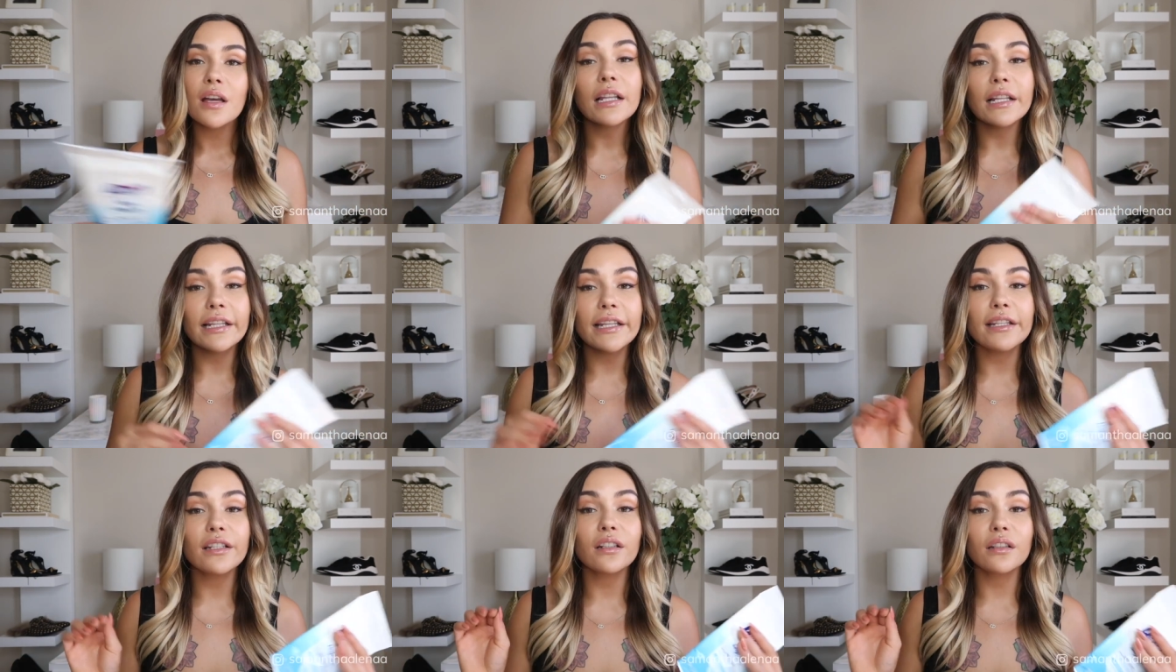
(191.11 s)

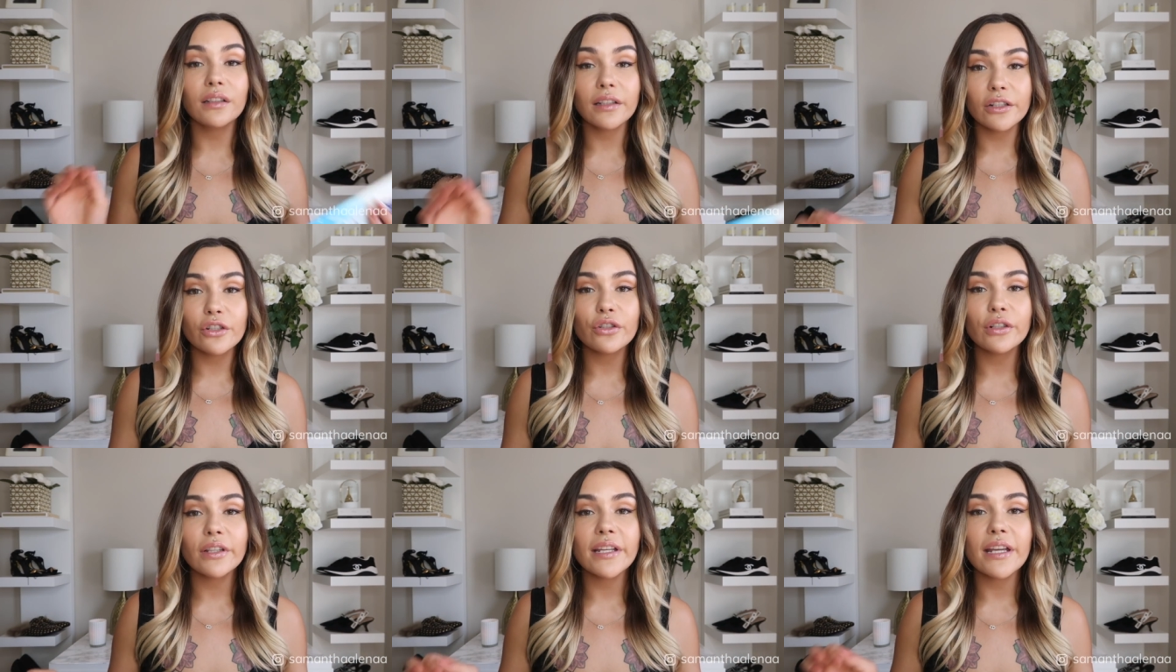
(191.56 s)
clean
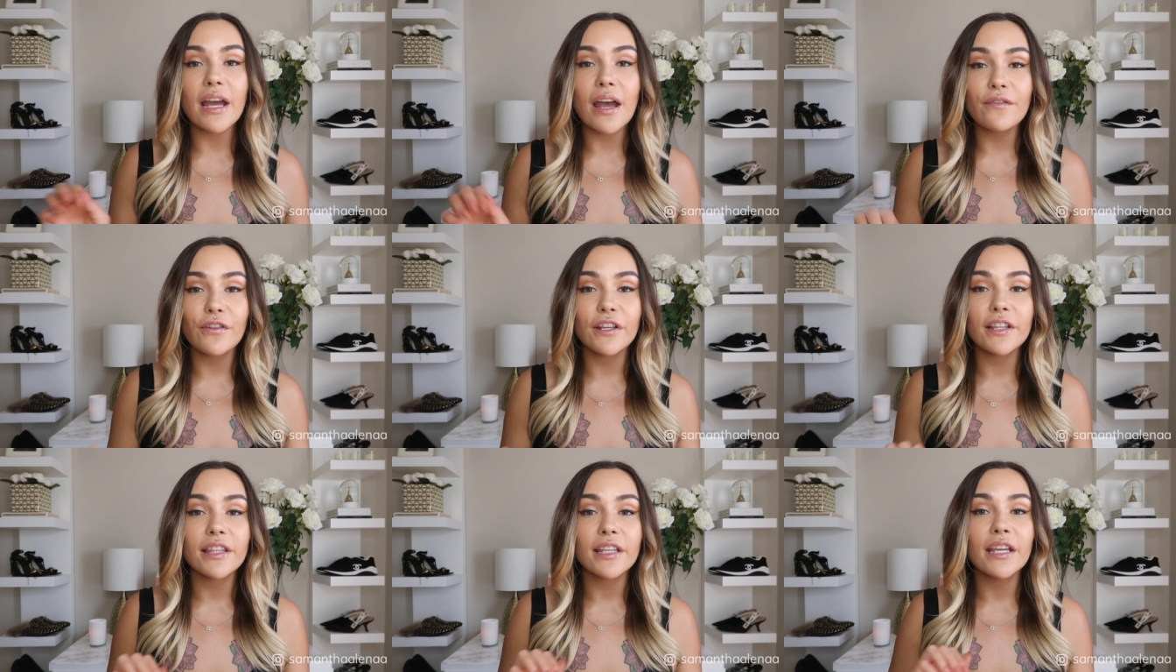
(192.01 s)
literally
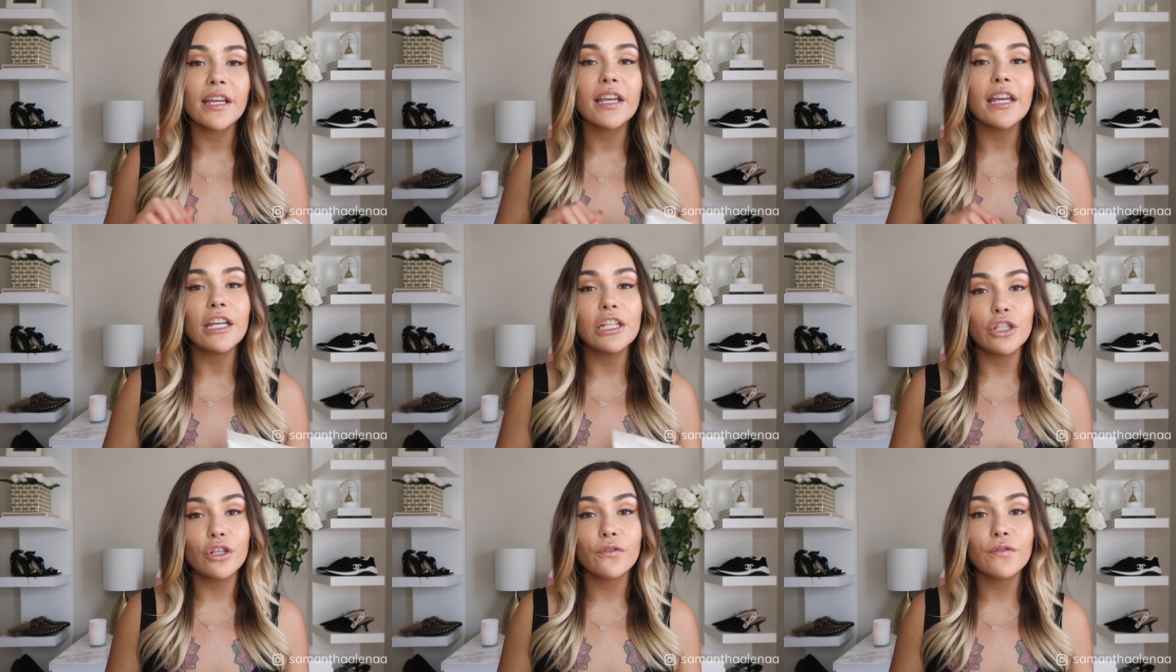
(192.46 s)
everything
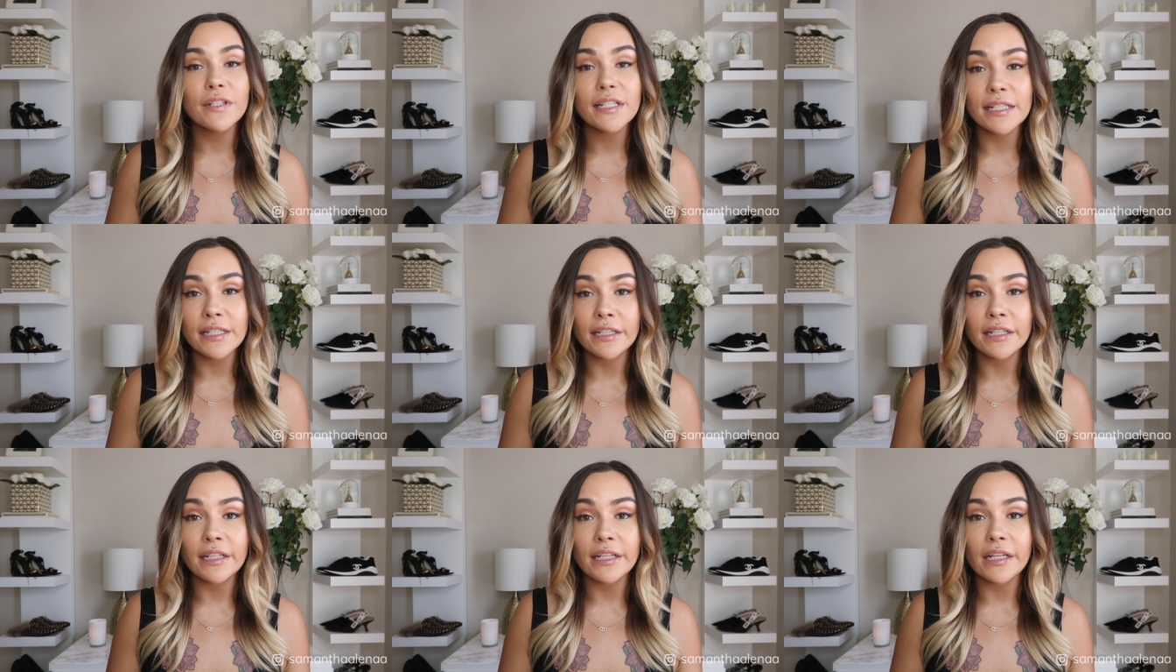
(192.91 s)
in your
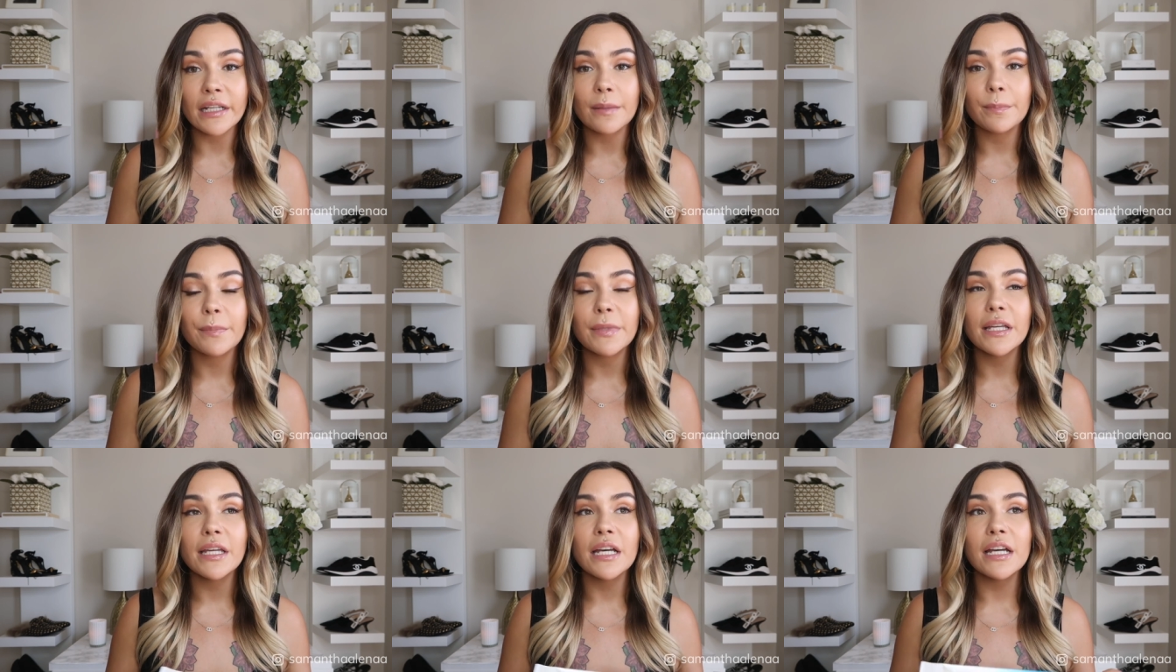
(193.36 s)
vicinity
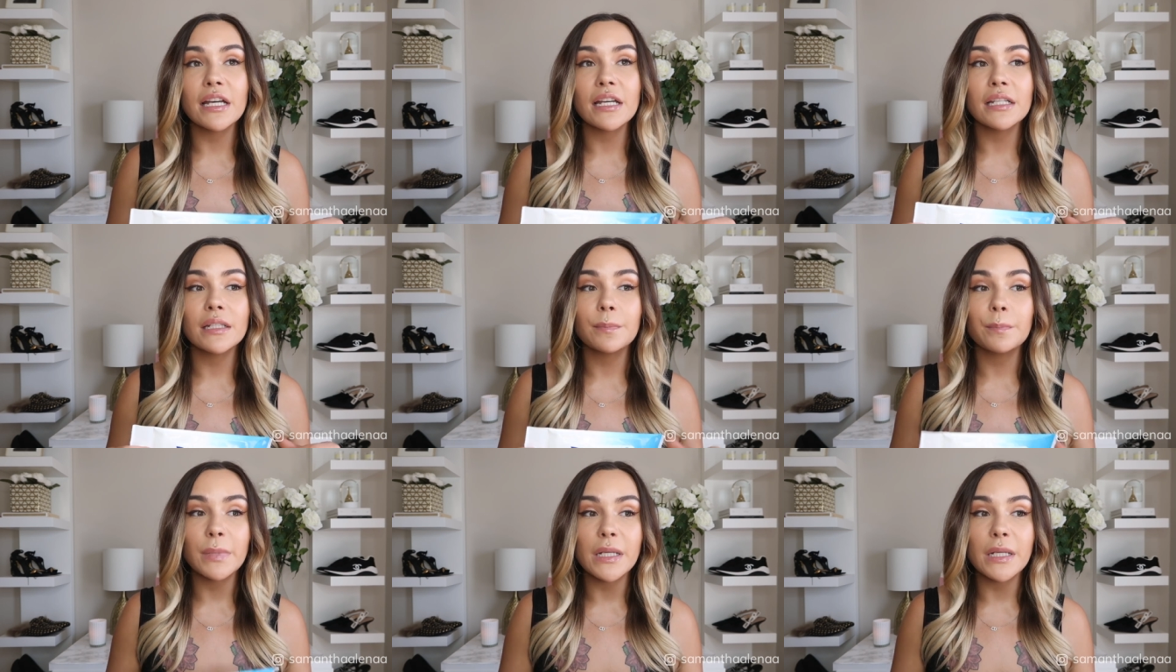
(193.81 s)
because